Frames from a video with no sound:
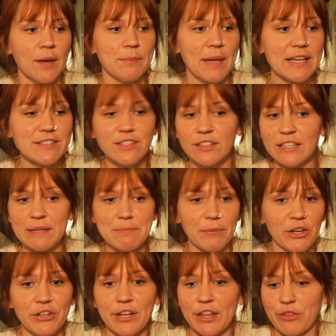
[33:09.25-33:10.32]
Basically,
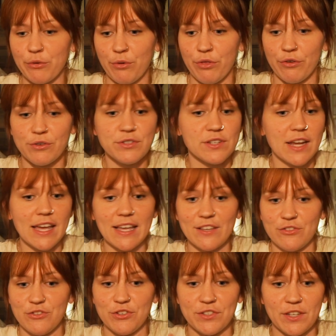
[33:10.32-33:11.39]
Monday through Thursday
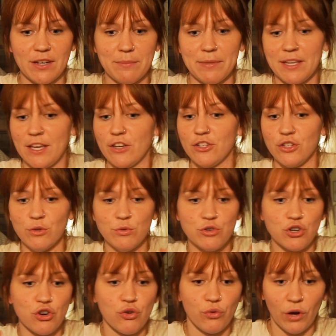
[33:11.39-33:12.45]
is just going to be a
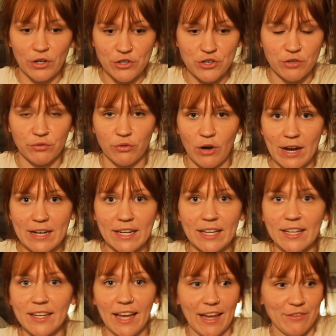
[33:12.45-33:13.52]
huge crunch of
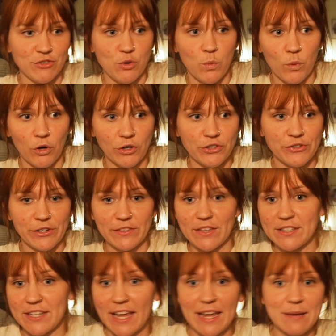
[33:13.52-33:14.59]
writing. I have to work during the
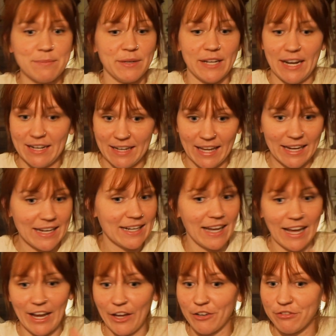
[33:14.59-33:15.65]
day, but at night
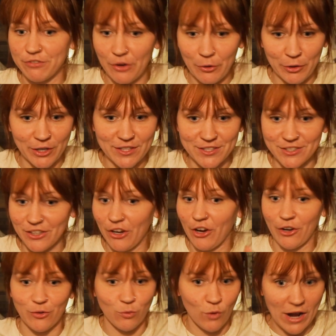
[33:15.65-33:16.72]
I gotta focus
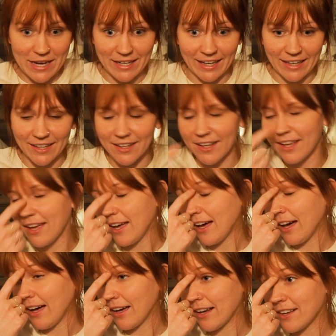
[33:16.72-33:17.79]
on writing
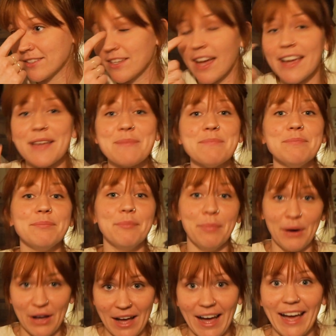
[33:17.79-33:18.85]
because uh, I am
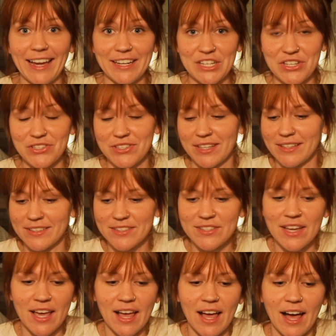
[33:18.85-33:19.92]
behind, sis.
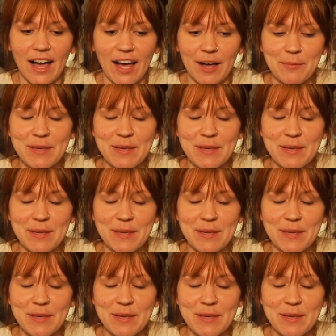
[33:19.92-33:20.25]
Uh,